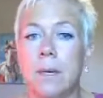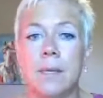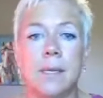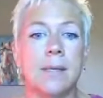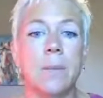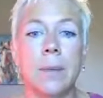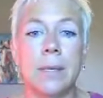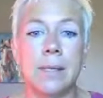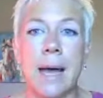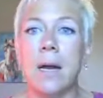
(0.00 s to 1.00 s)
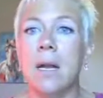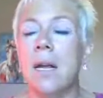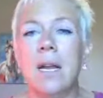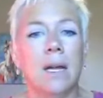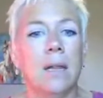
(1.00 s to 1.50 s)
It's as simple as that.
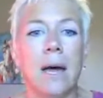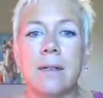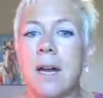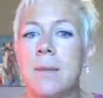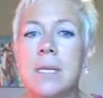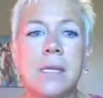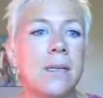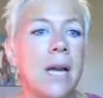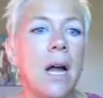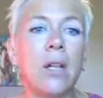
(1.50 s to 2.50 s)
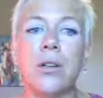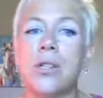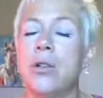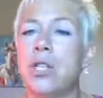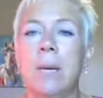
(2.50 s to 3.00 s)
A lot of times it's $1 or
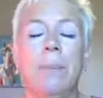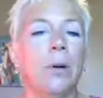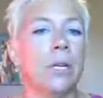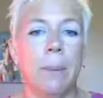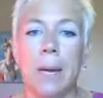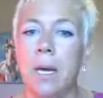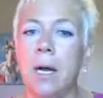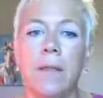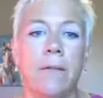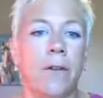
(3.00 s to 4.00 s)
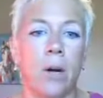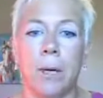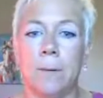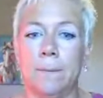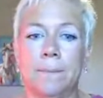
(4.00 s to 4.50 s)
$2 cheaper depending on the
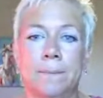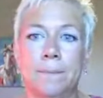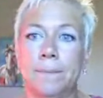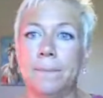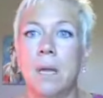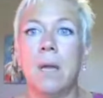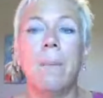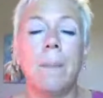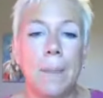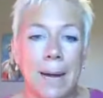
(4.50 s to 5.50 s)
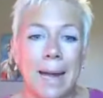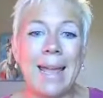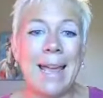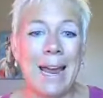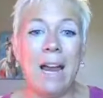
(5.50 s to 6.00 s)
farmer. But
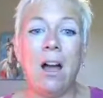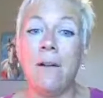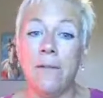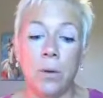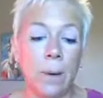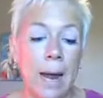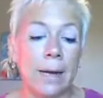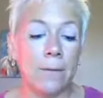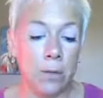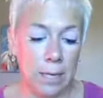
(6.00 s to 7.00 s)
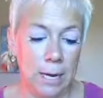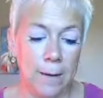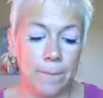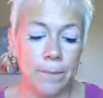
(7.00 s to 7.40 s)
buy hay off the rack if you can.